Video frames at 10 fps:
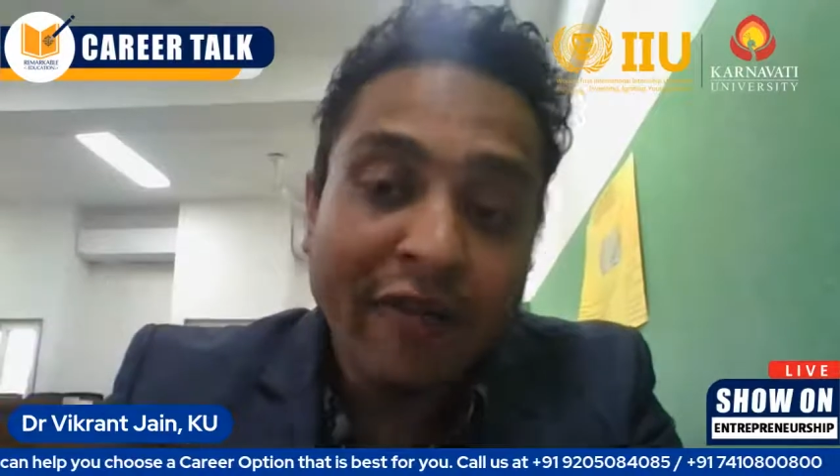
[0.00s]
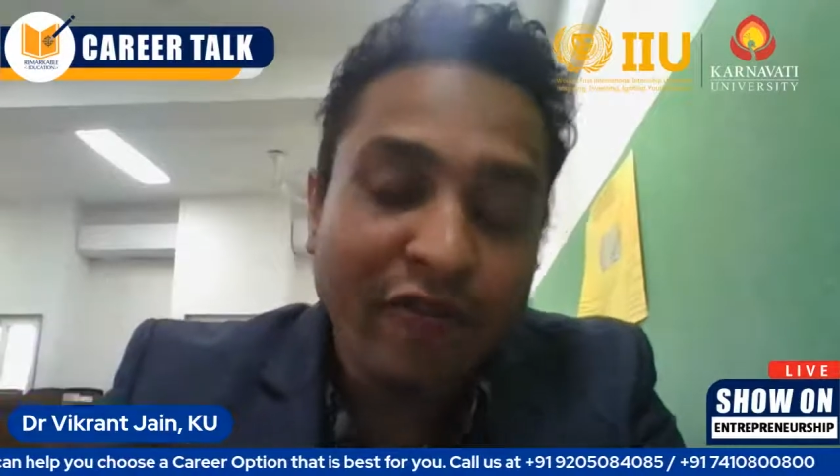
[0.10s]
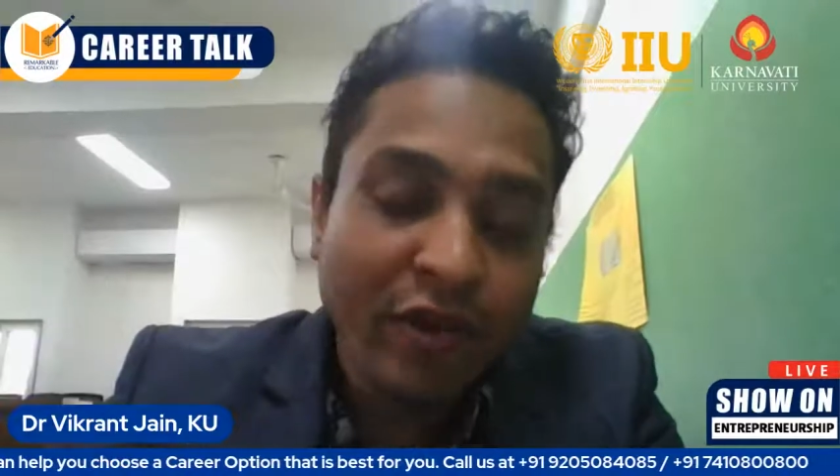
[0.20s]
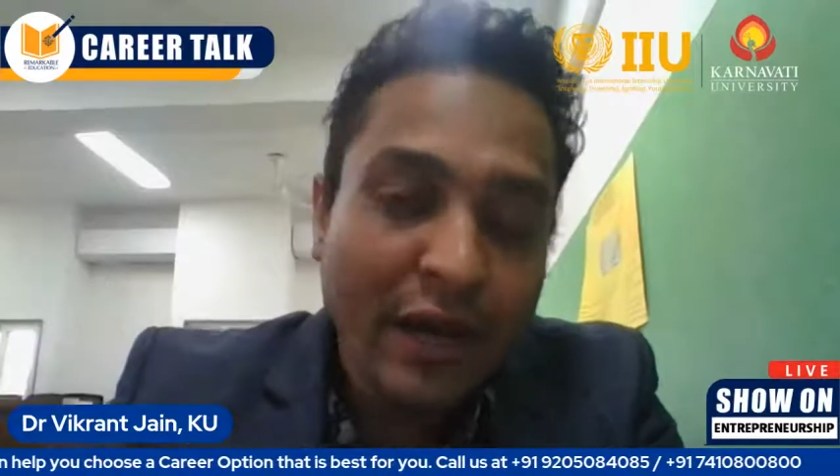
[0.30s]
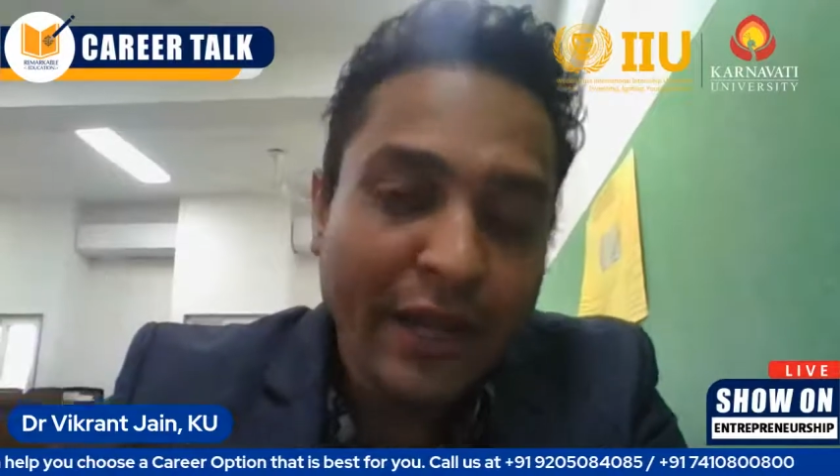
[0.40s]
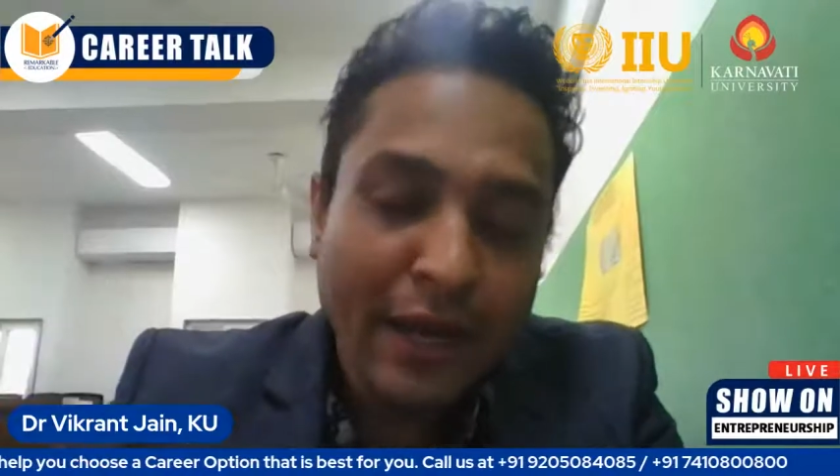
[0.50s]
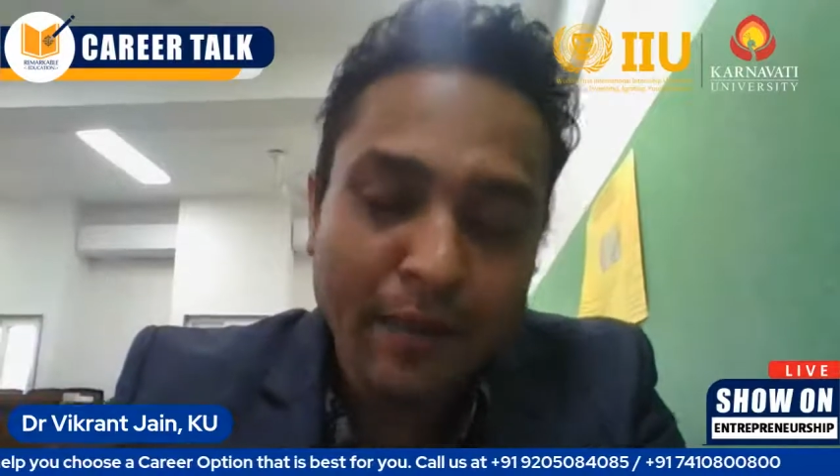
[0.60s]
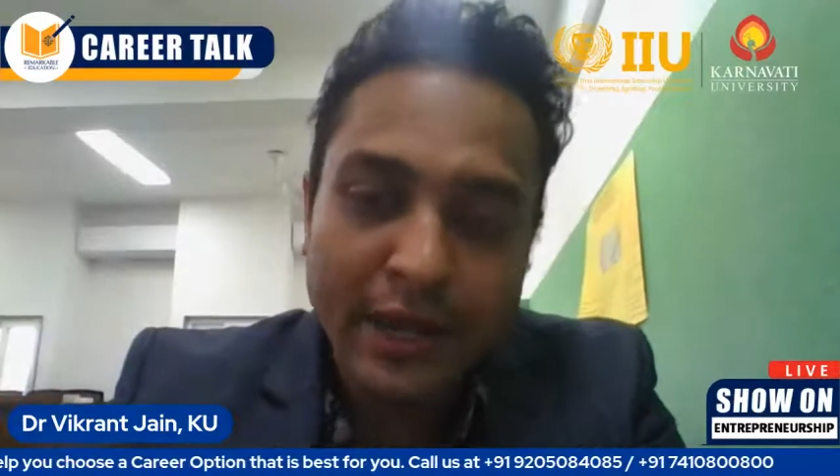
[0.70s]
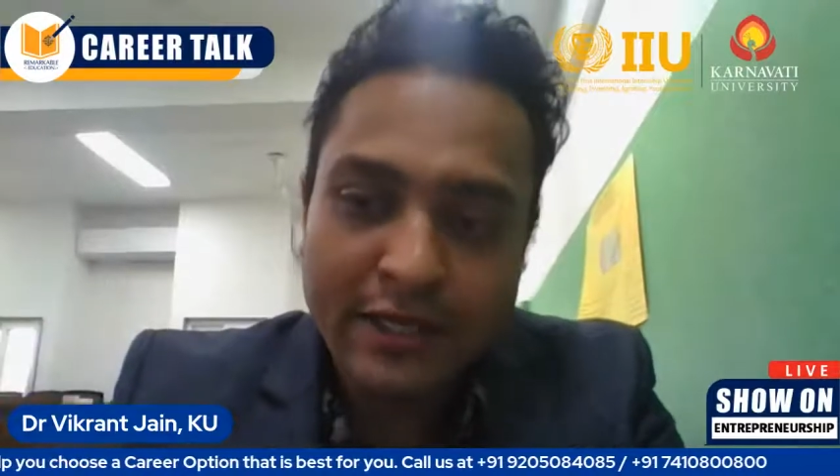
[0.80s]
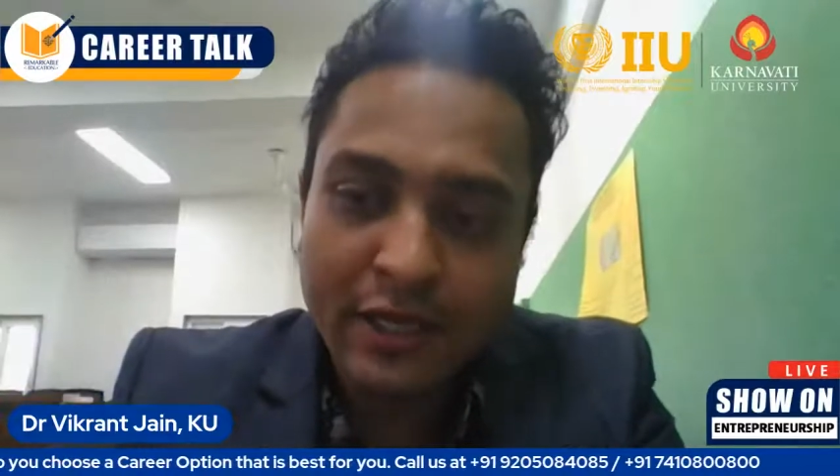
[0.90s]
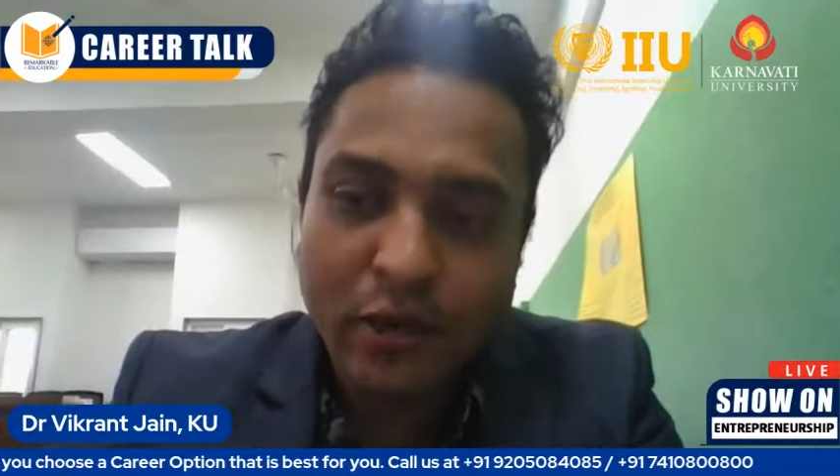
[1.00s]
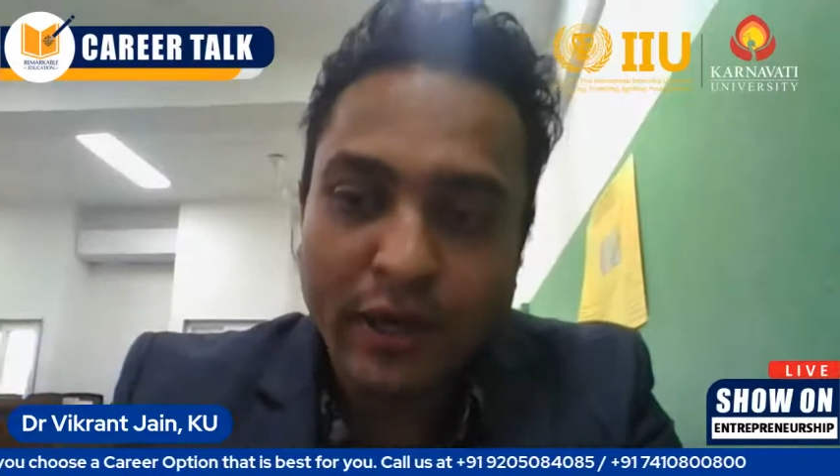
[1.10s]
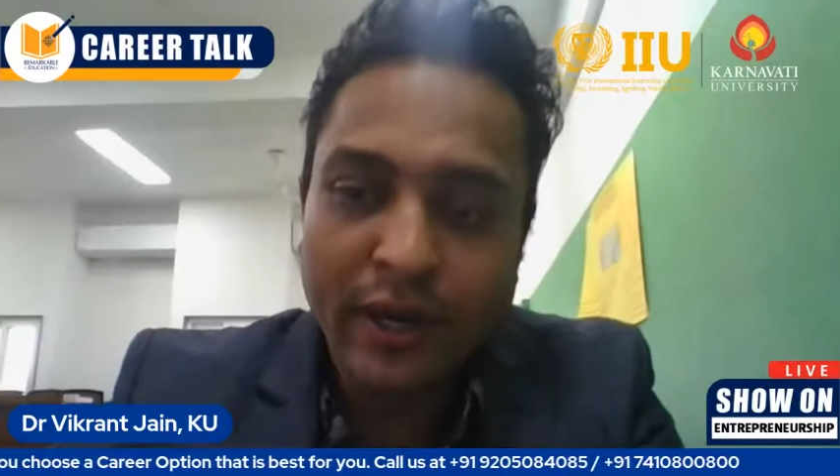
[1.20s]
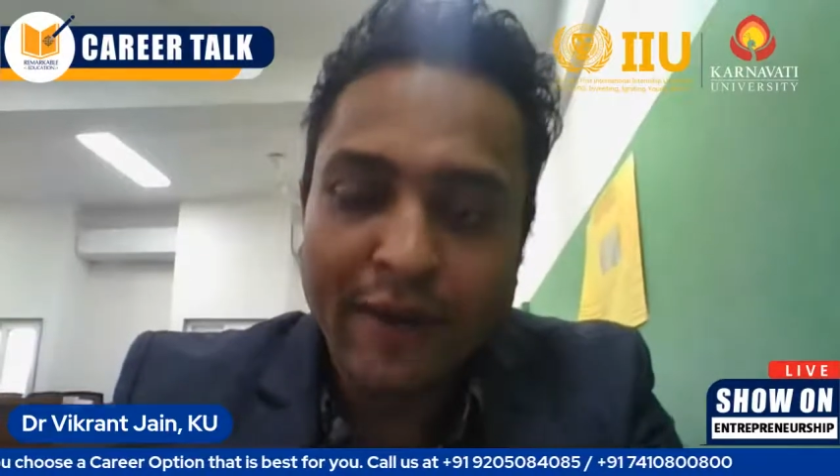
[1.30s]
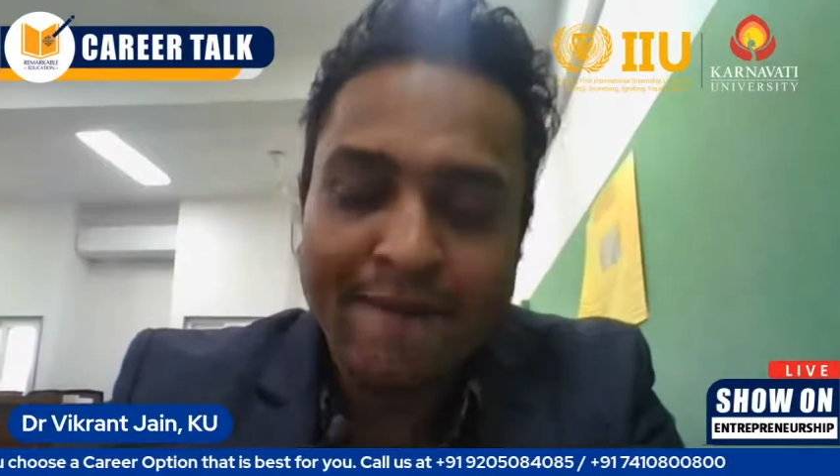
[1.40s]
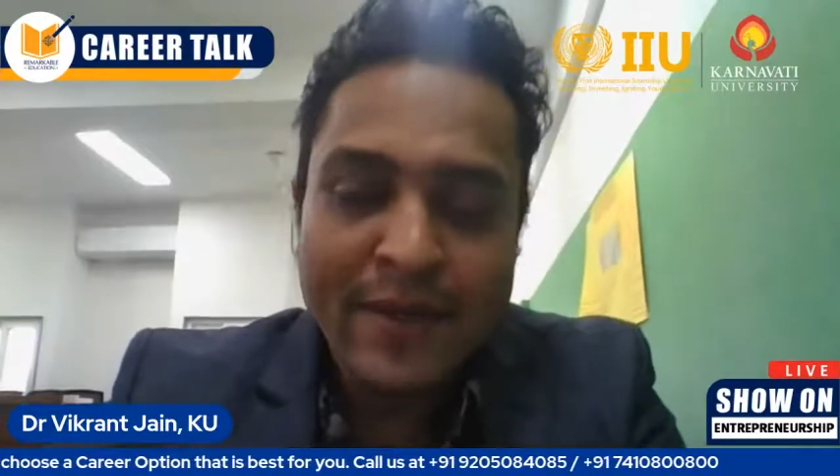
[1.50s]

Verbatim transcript: differently can be executed